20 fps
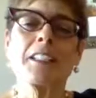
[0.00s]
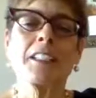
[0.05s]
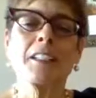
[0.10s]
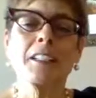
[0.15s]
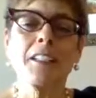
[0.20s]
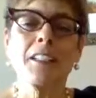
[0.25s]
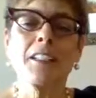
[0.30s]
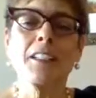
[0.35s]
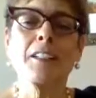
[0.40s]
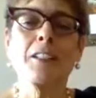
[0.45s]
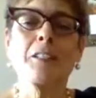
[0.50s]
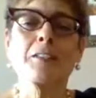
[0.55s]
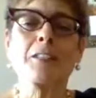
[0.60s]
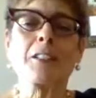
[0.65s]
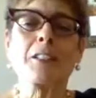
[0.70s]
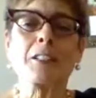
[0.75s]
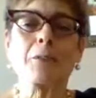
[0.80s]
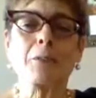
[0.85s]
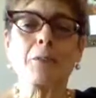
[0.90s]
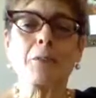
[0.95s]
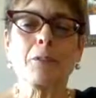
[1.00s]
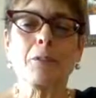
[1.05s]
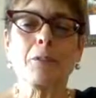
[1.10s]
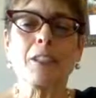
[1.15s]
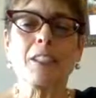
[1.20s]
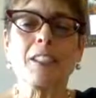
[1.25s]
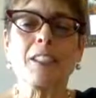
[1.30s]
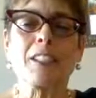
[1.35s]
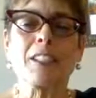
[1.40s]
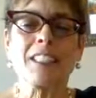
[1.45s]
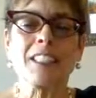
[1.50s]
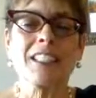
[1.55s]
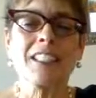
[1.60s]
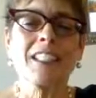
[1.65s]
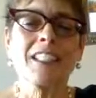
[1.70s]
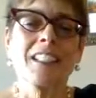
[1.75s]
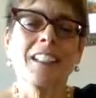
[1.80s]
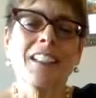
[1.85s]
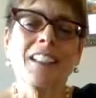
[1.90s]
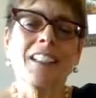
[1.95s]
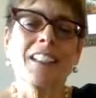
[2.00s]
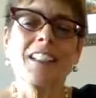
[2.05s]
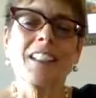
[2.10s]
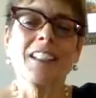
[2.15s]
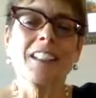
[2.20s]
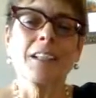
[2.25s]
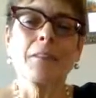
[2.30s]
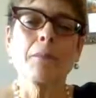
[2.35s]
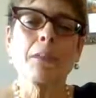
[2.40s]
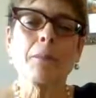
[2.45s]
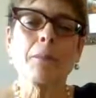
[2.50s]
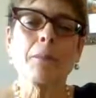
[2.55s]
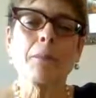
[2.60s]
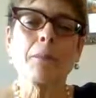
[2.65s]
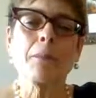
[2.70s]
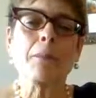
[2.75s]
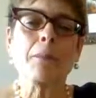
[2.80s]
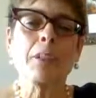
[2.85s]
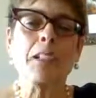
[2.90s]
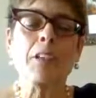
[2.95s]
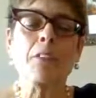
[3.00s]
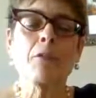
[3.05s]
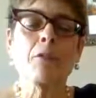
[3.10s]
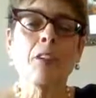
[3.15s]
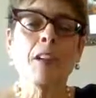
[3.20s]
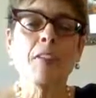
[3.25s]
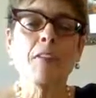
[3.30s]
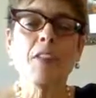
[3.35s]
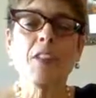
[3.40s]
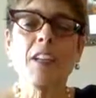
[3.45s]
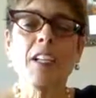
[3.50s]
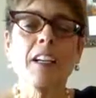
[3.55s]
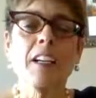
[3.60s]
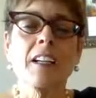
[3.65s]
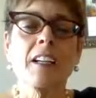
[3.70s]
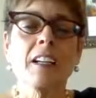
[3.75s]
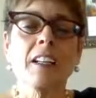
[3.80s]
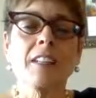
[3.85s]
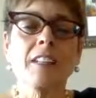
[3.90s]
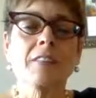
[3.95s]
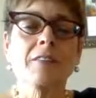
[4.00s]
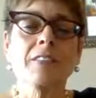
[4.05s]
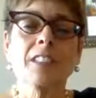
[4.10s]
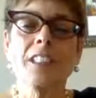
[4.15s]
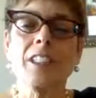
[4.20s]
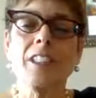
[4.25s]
and love and support, and people can be whoever they are.